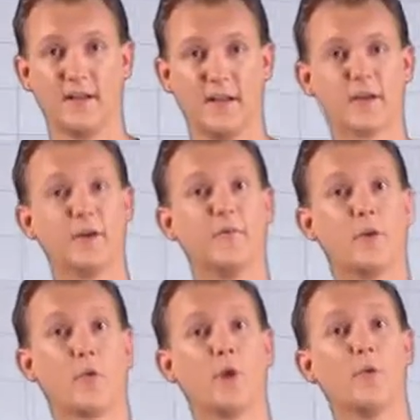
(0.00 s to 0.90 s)
let's
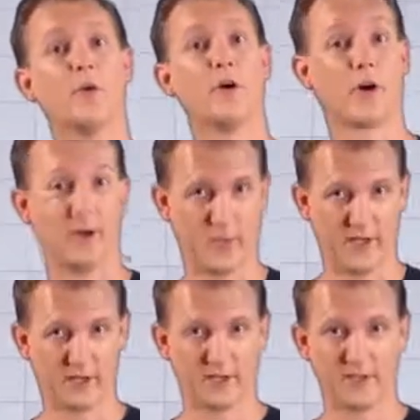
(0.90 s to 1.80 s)
convert one more the hard
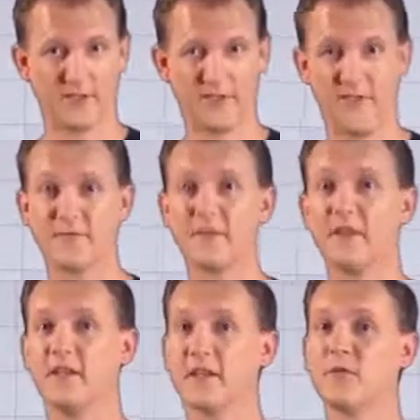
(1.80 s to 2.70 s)
way. Let's
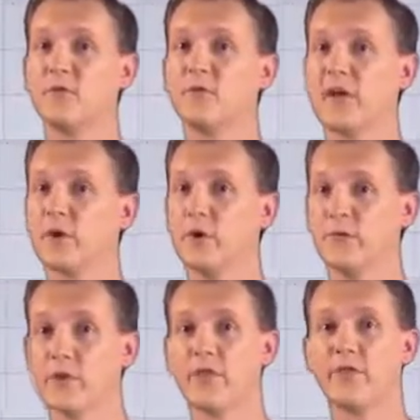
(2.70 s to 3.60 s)
find the decimal value
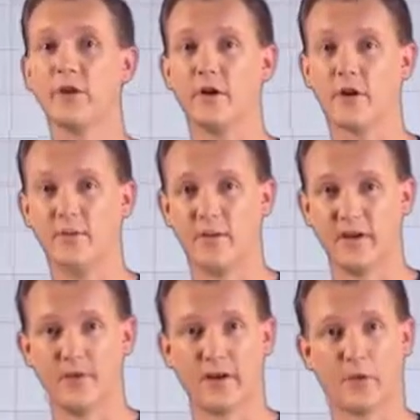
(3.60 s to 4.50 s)
of 1/3 by
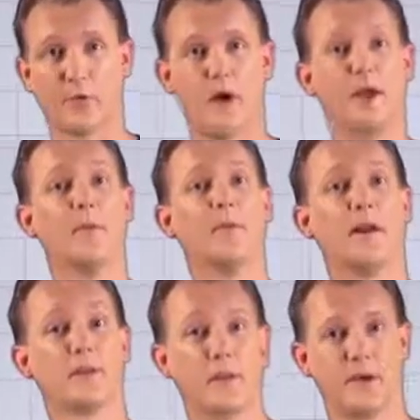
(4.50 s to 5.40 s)
dividing 1
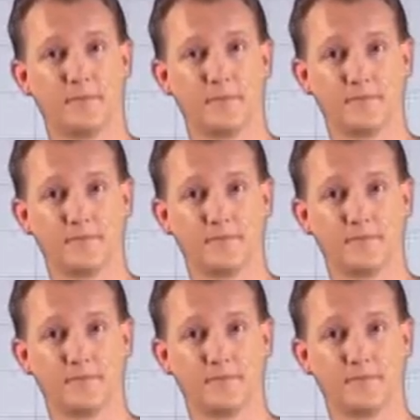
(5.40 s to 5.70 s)
by 3.